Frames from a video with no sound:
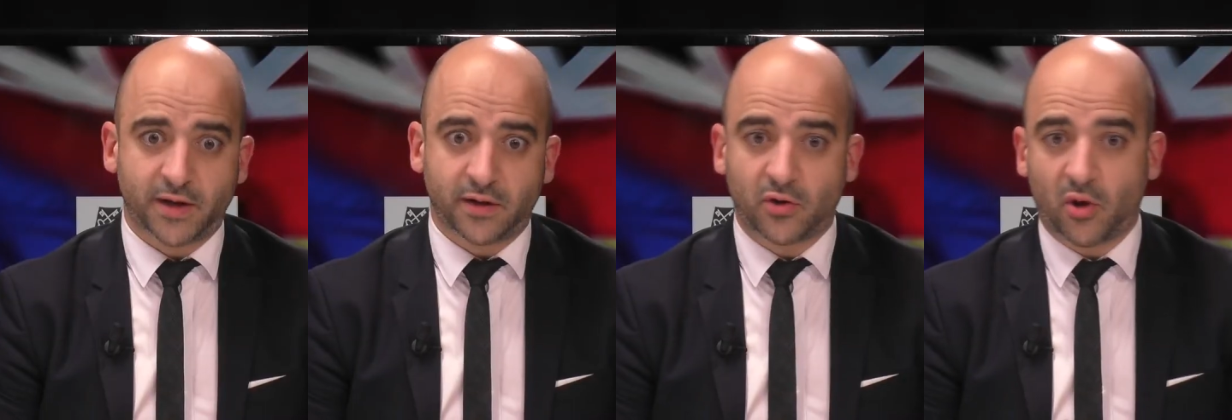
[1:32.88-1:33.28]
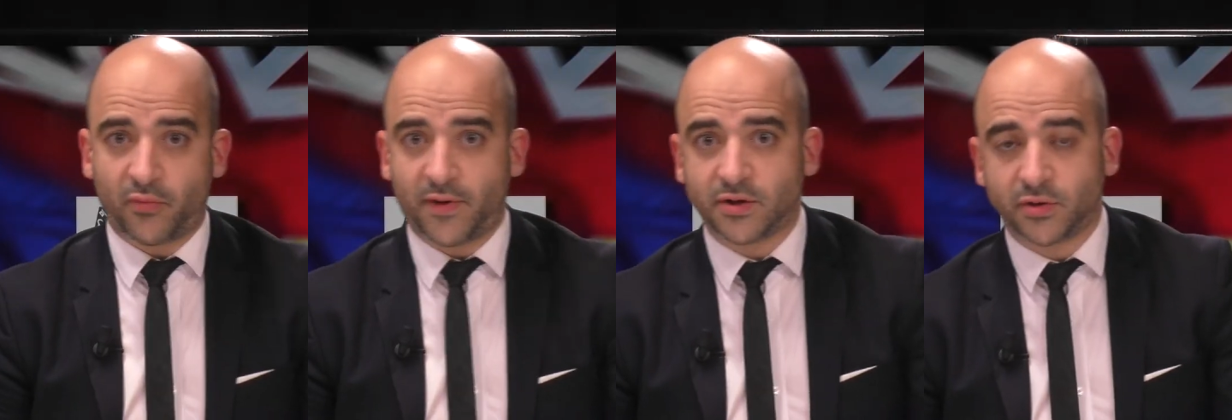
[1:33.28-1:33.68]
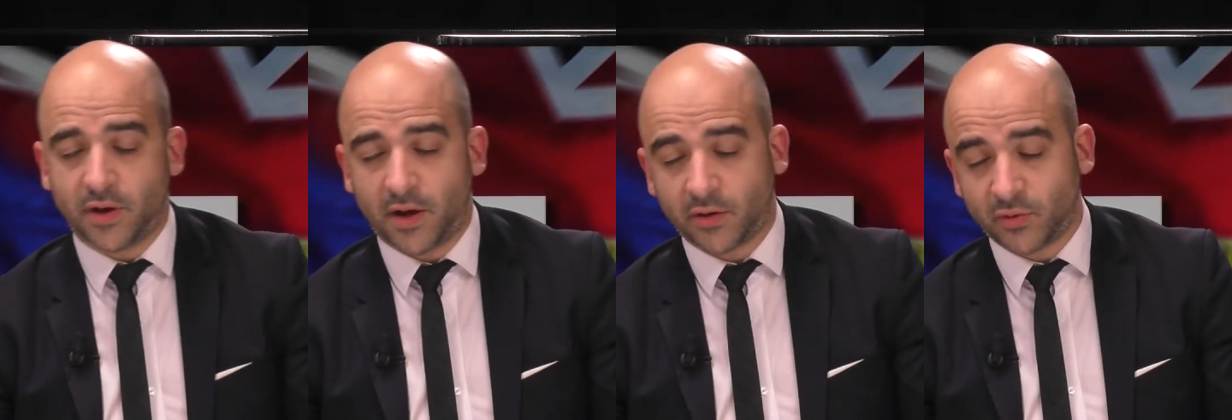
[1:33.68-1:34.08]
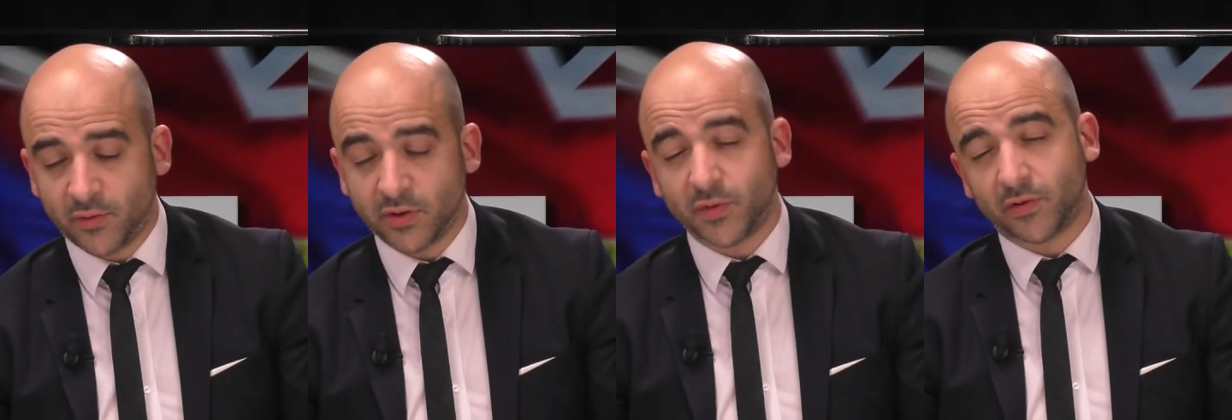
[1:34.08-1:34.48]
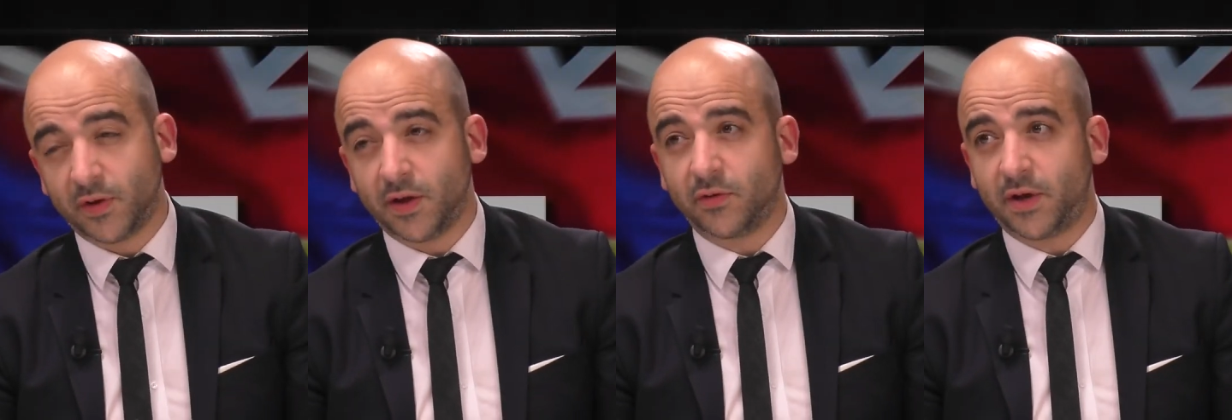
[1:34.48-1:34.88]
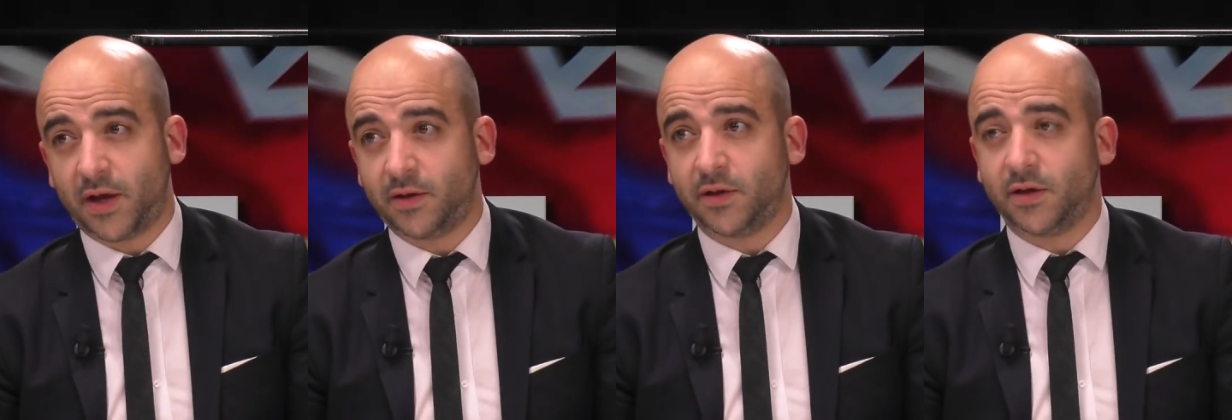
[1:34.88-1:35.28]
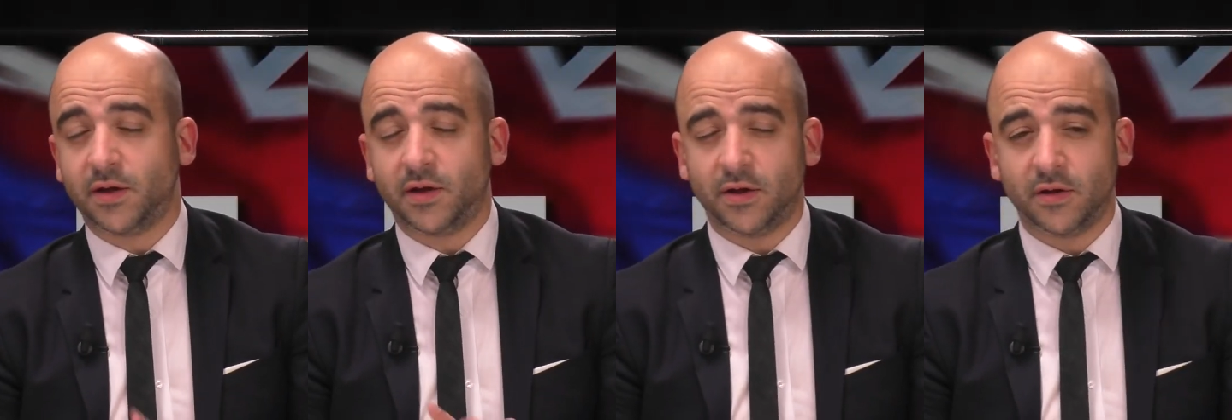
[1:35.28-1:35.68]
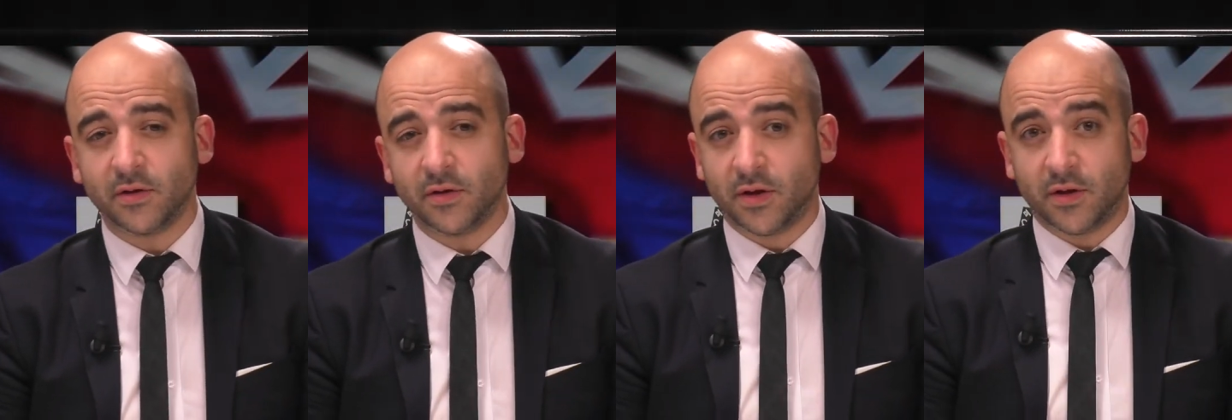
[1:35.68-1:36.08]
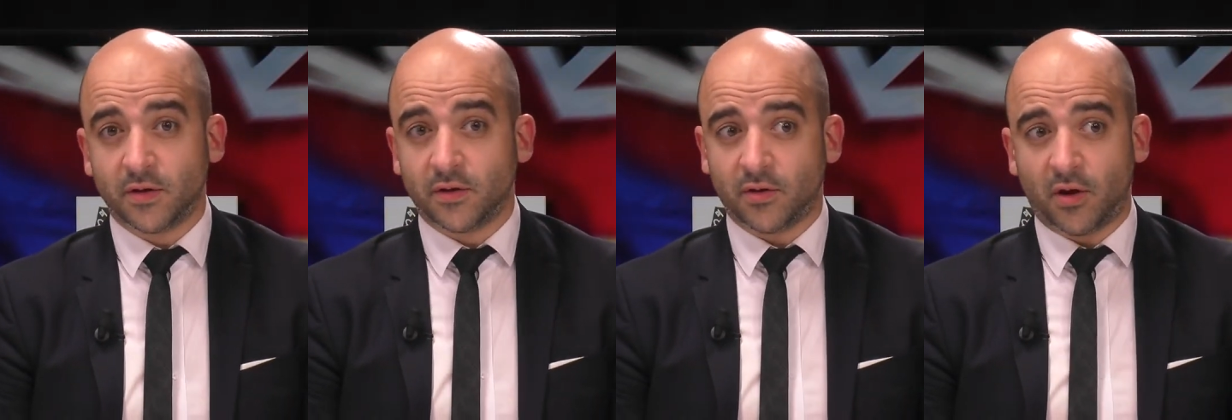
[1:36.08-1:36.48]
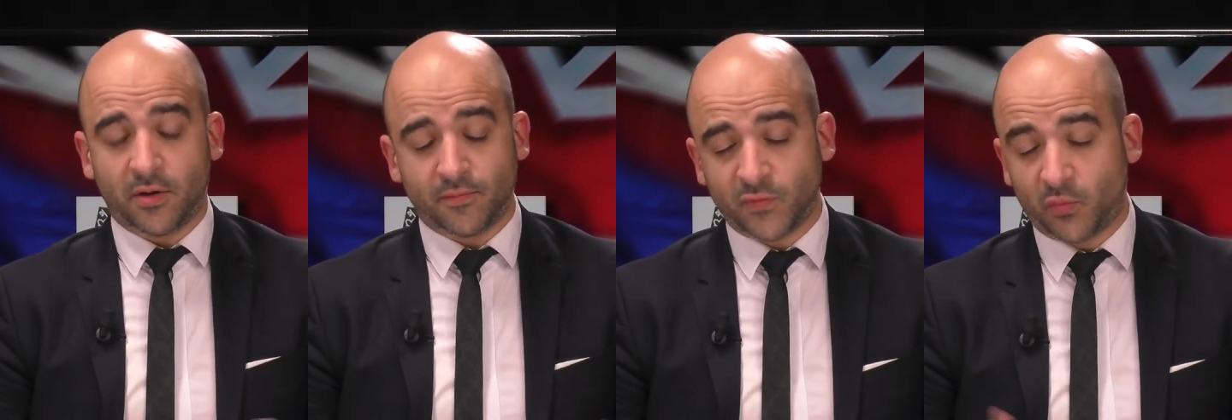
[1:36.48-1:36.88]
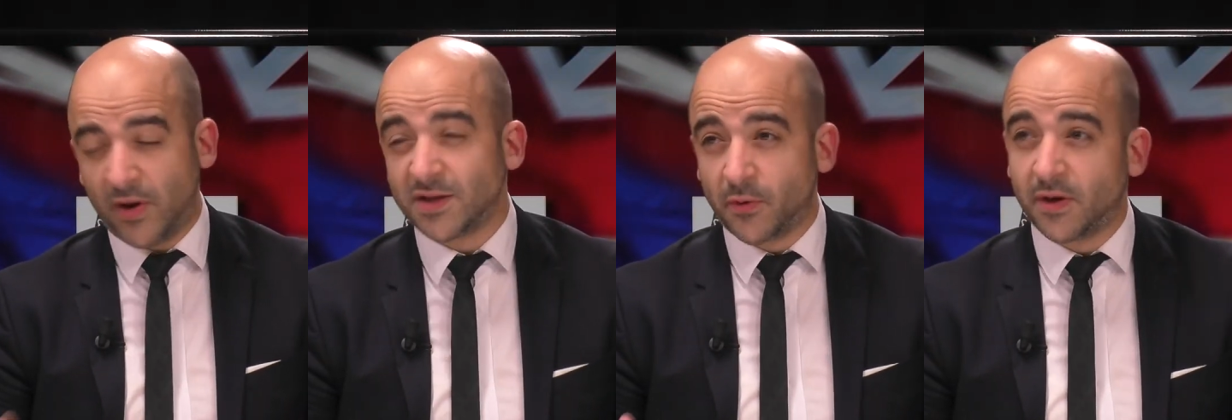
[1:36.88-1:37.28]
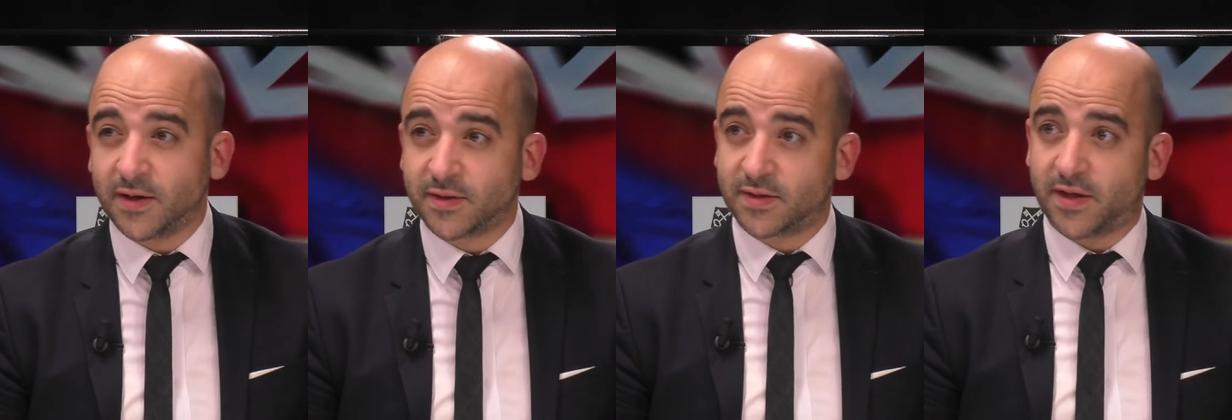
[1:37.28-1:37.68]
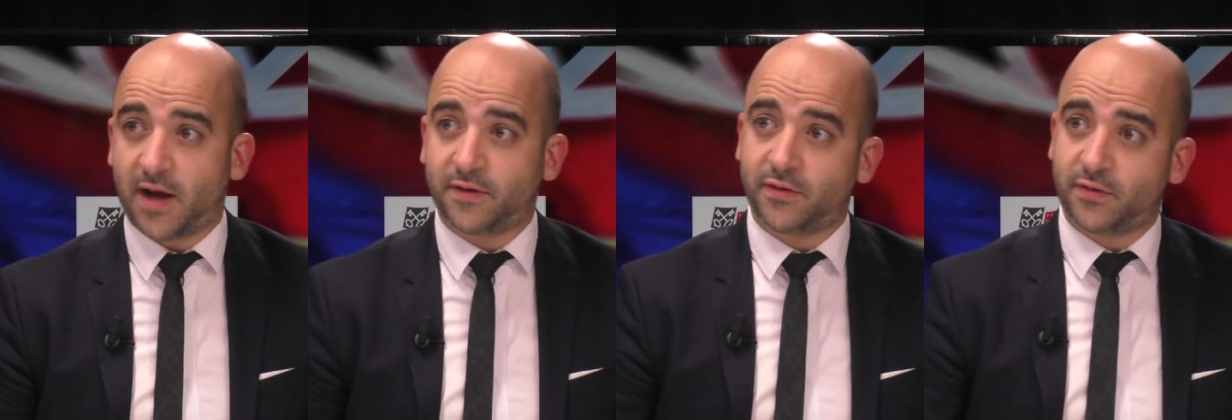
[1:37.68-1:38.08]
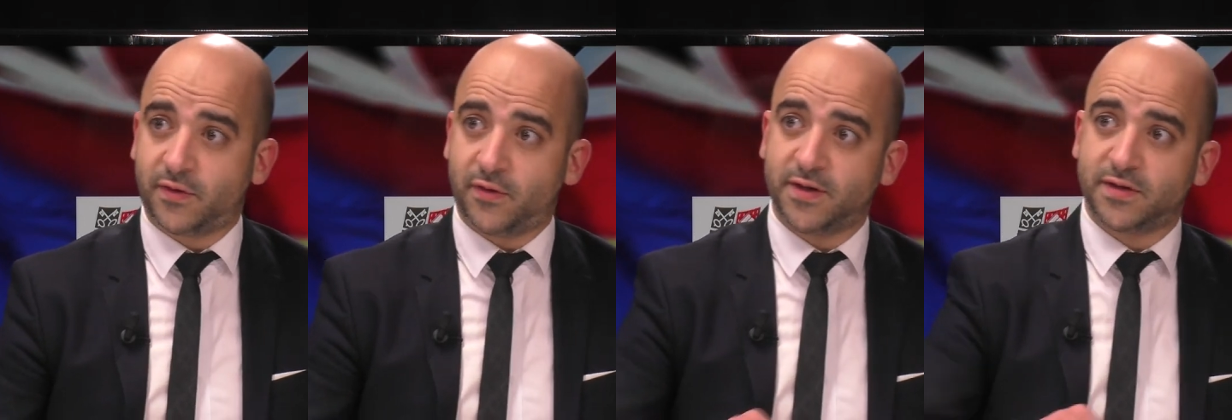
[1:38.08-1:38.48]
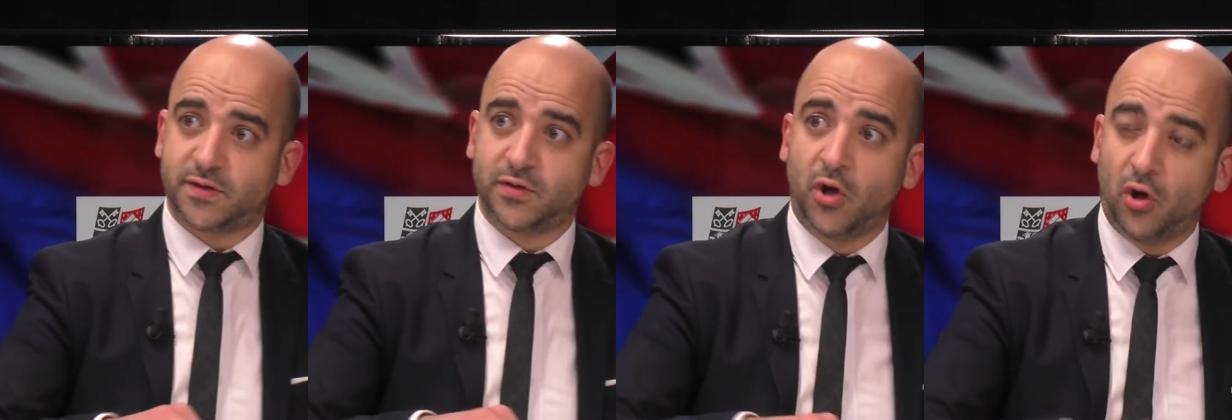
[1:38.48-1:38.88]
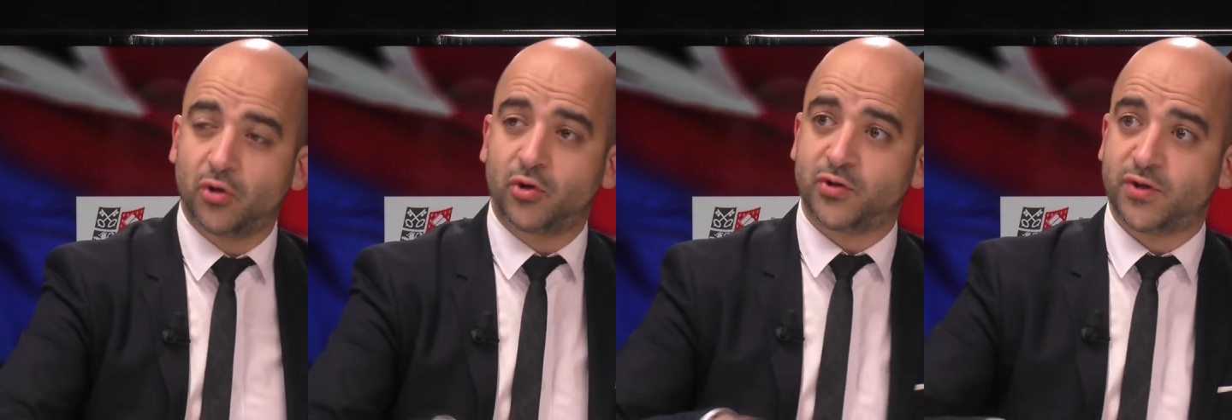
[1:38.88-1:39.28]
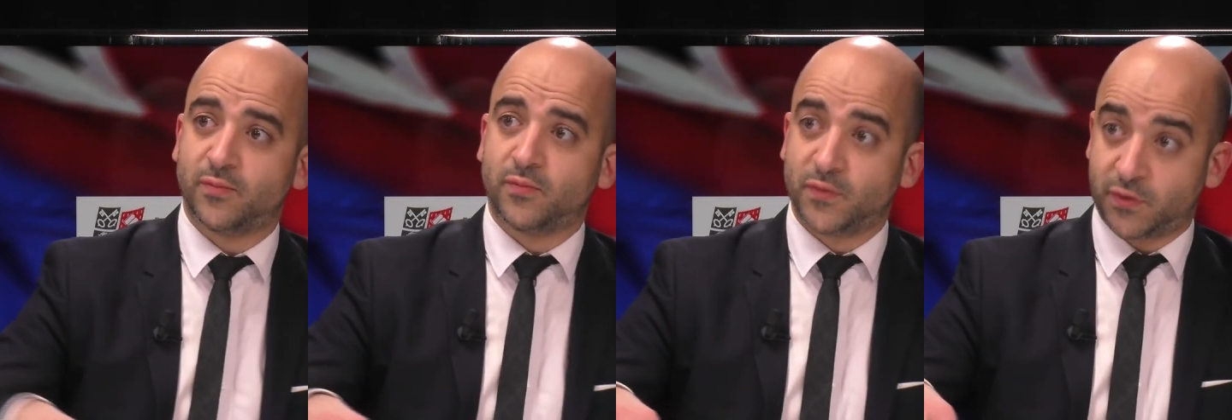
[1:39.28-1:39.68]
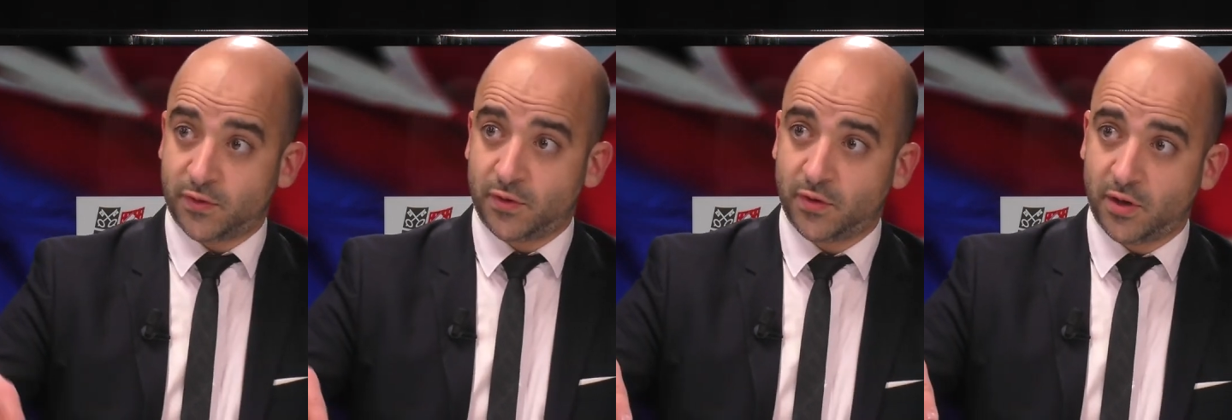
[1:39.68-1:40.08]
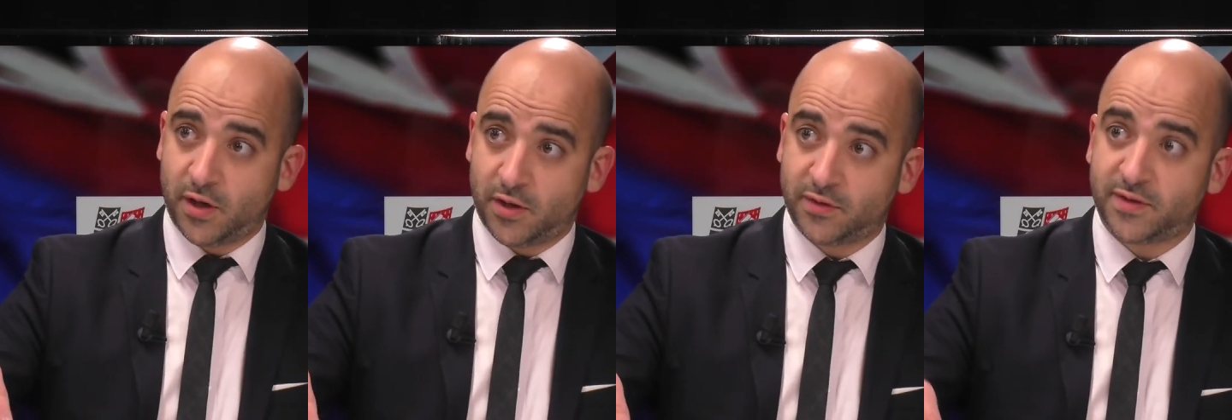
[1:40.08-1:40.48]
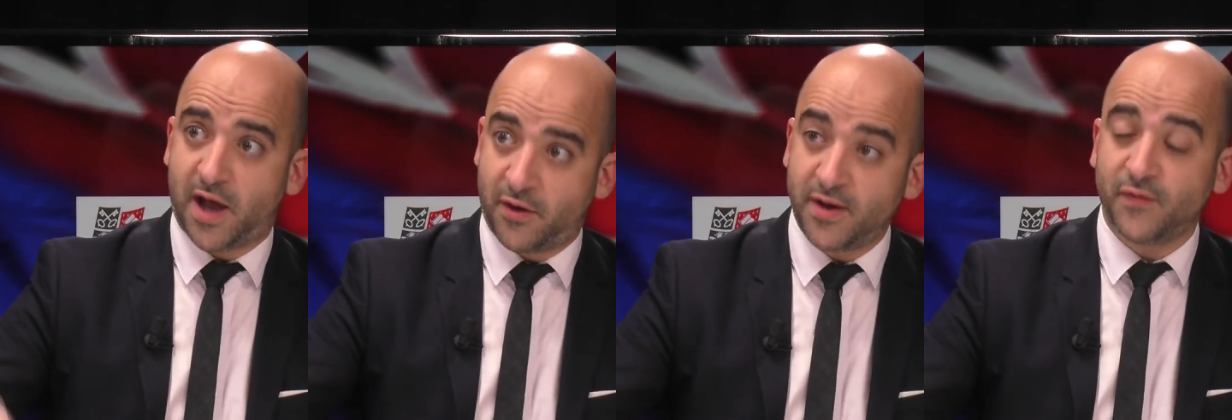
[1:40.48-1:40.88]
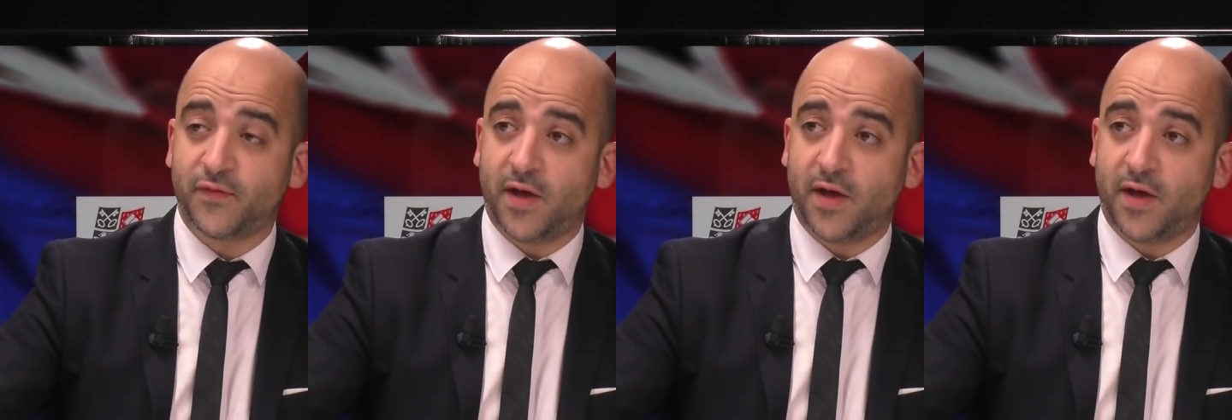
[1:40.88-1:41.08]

and Cooperation Agreement between the UK and the EU, um, the principle is that there is no customs uh, tariff